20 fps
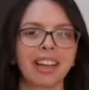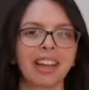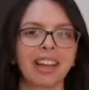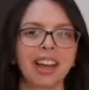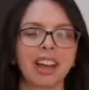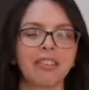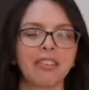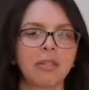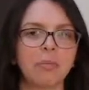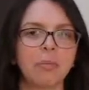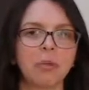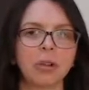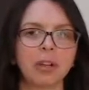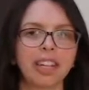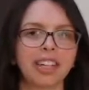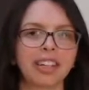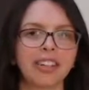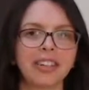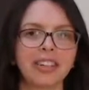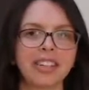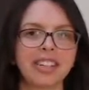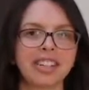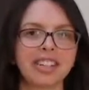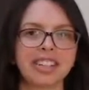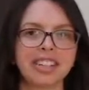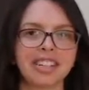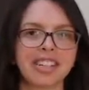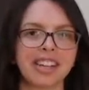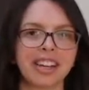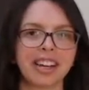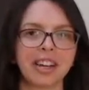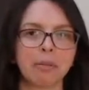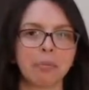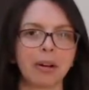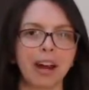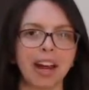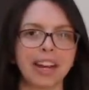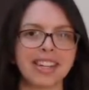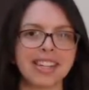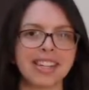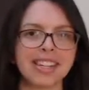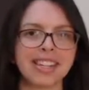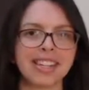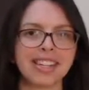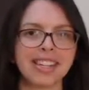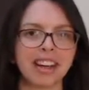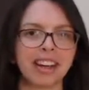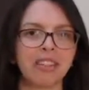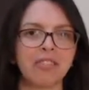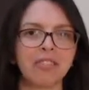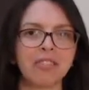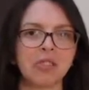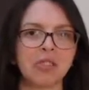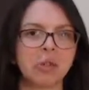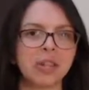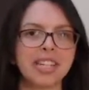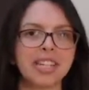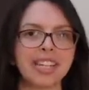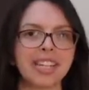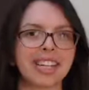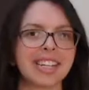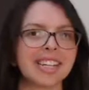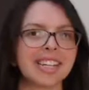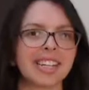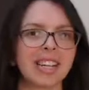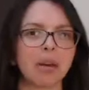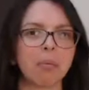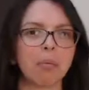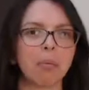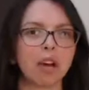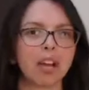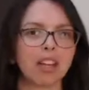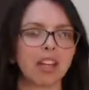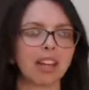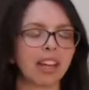every morning you could just practice kind of rejoicing in someone.